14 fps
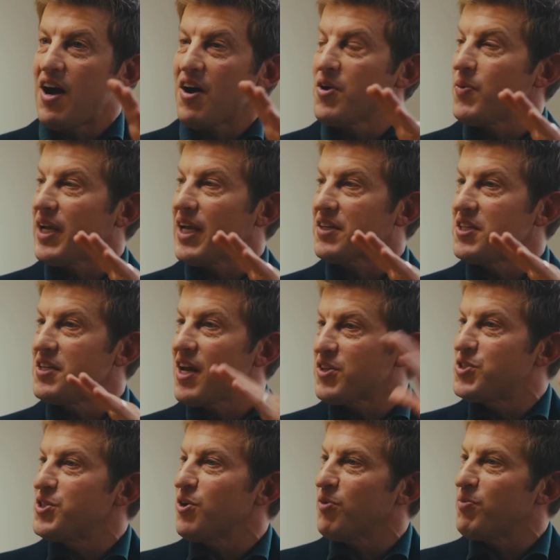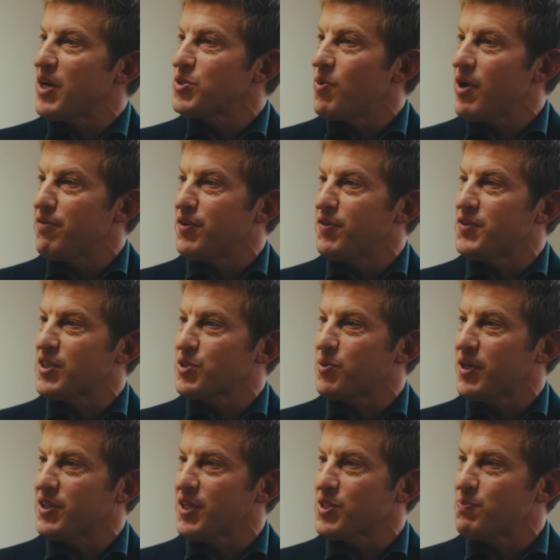do we get to net zero by 2050 as
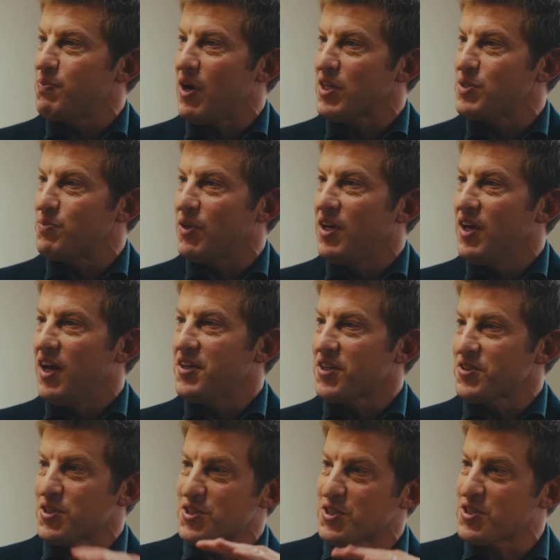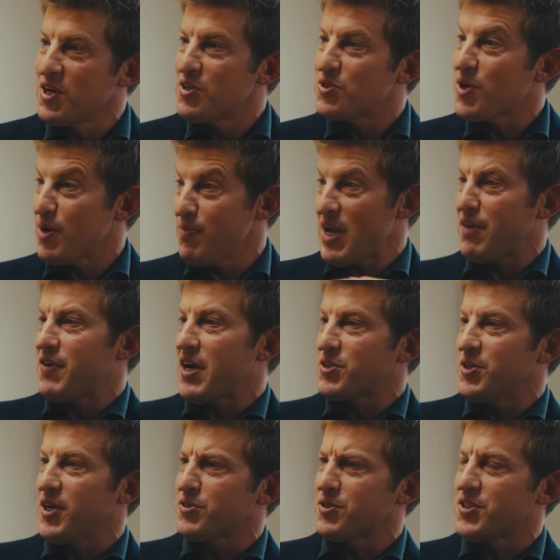quickly as possible? It doesn't just try to
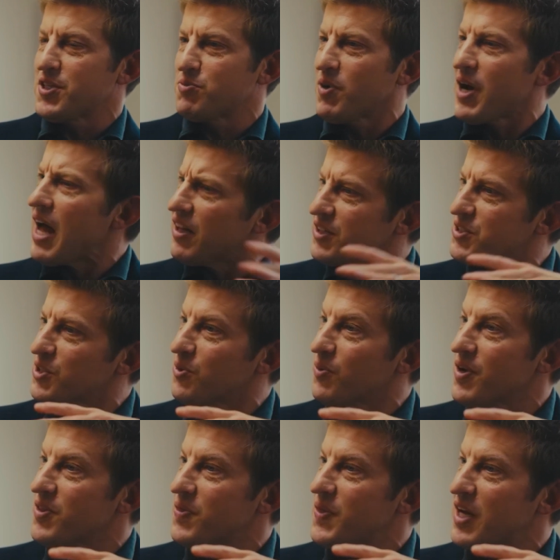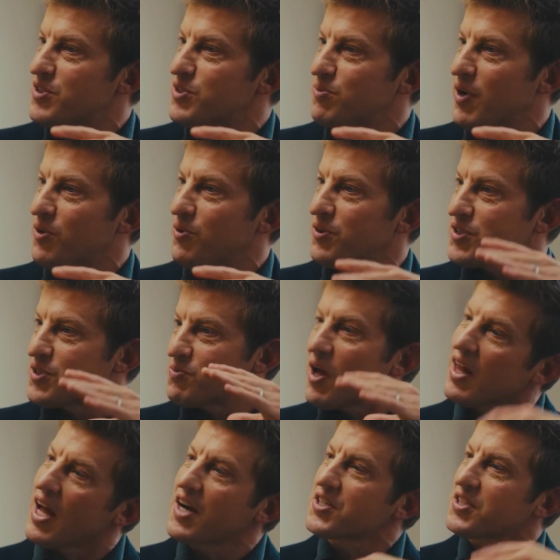manufacture an answer. It says, would Alex agree that that's the right goal? And it says,
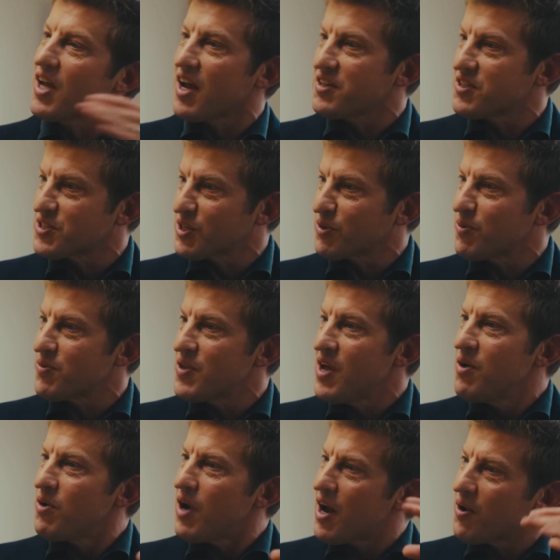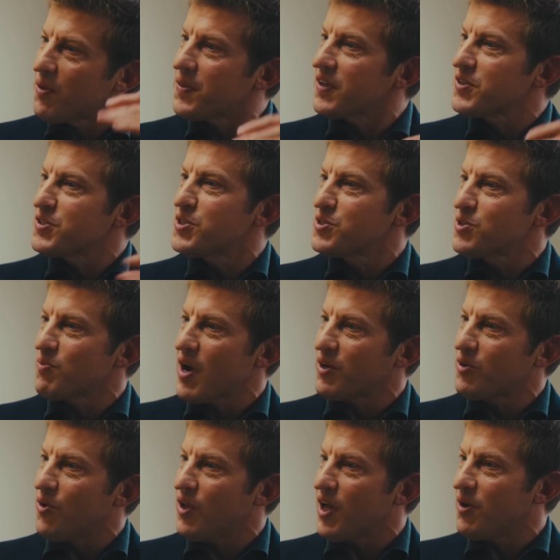well, actually, I disagree. I don't think this is the right
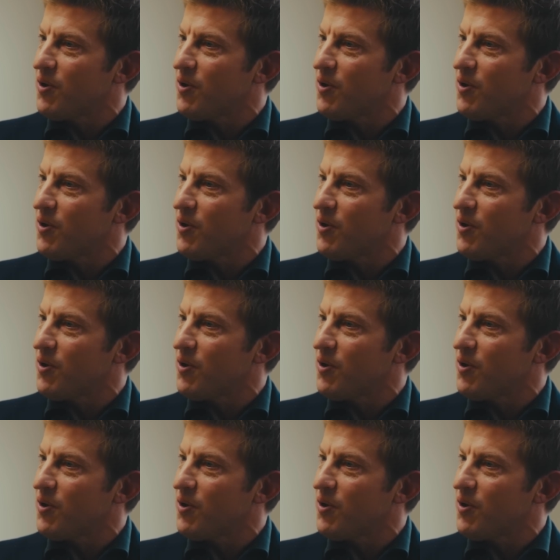goal. I